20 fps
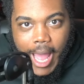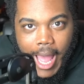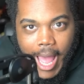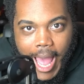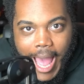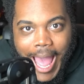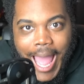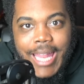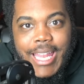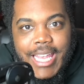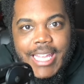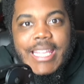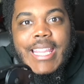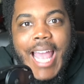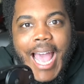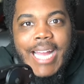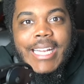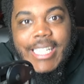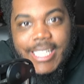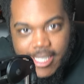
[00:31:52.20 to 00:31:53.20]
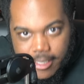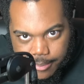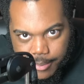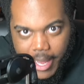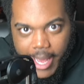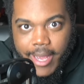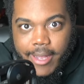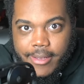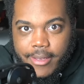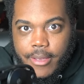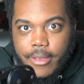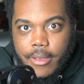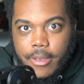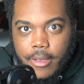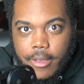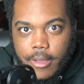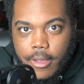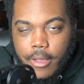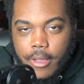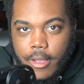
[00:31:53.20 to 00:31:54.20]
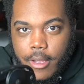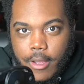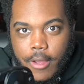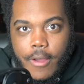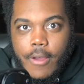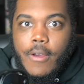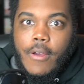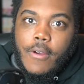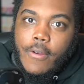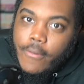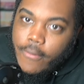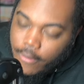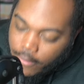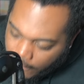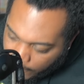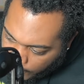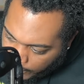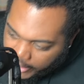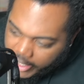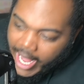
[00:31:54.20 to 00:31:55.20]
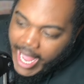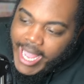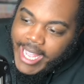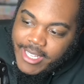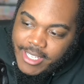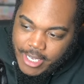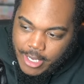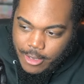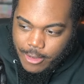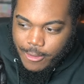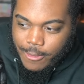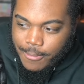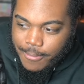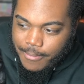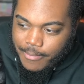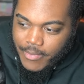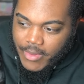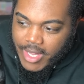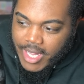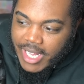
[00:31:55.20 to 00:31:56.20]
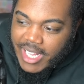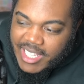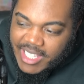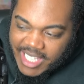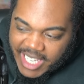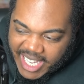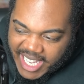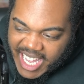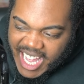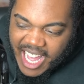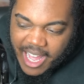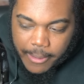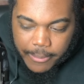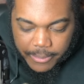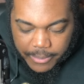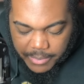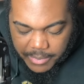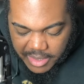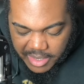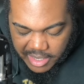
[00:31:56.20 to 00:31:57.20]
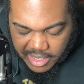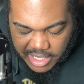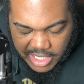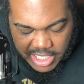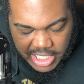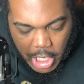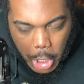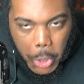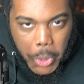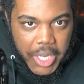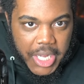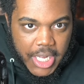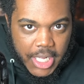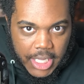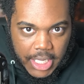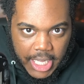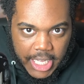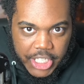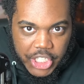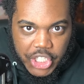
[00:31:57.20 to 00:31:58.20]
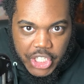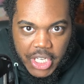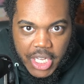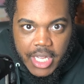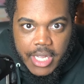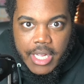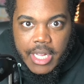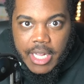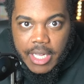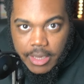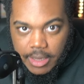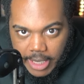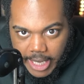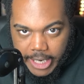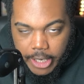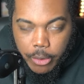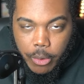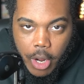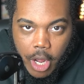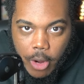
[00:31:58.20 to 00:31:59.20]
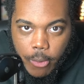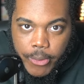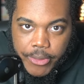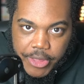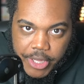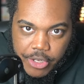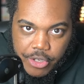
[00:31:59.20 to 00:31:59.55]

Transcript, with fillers: I did not expect for Kato to come so in clutch later on within